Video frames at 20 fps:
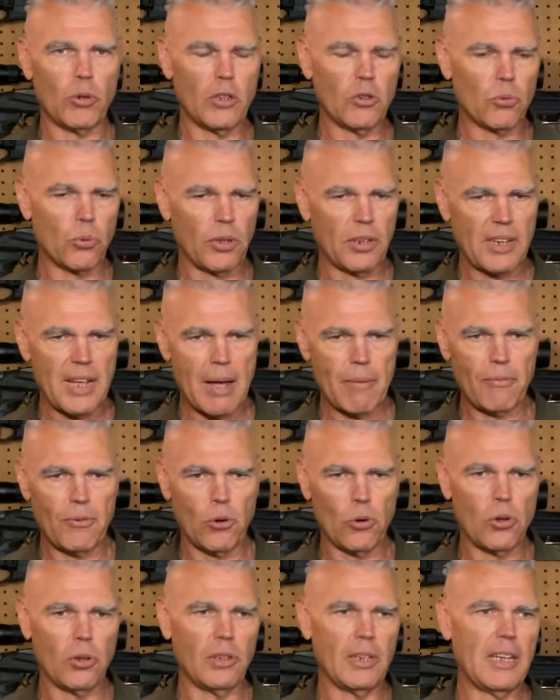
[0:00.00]
ones were the top
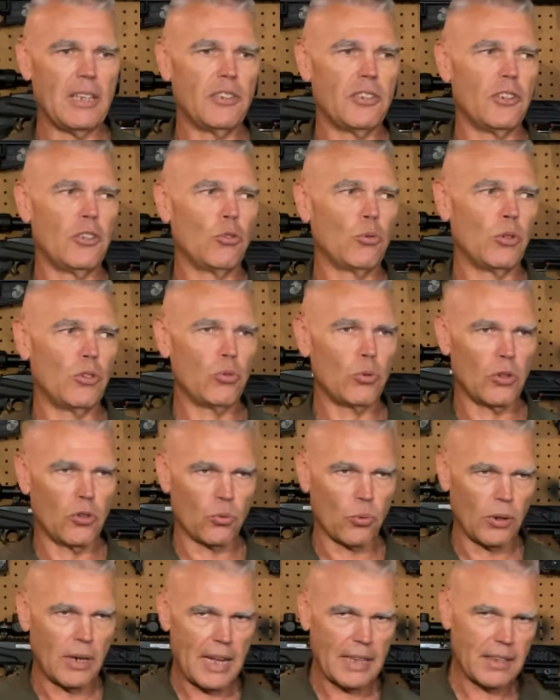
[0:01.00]
focal lenses, which
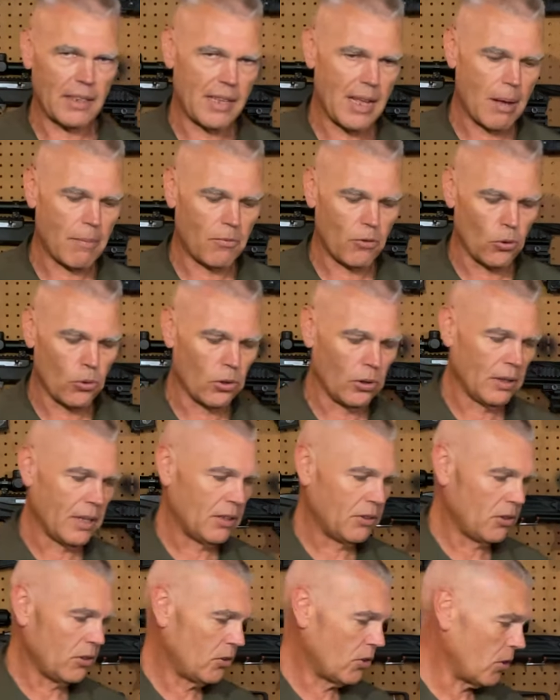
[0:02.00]
ones were not the top focal
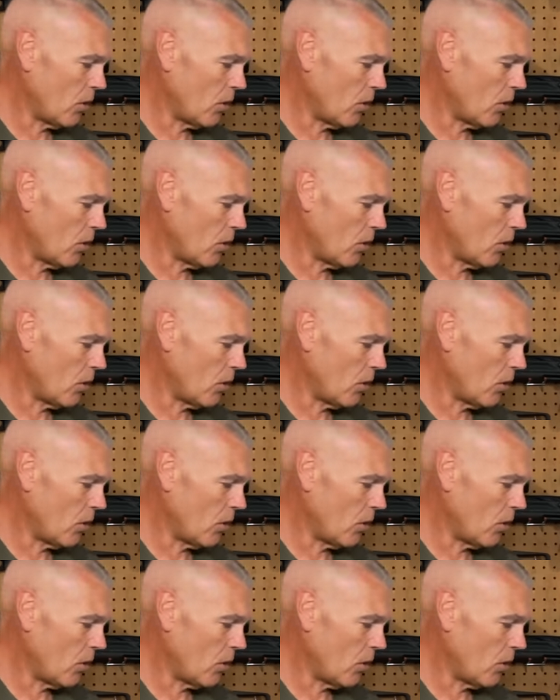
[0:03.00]
lenses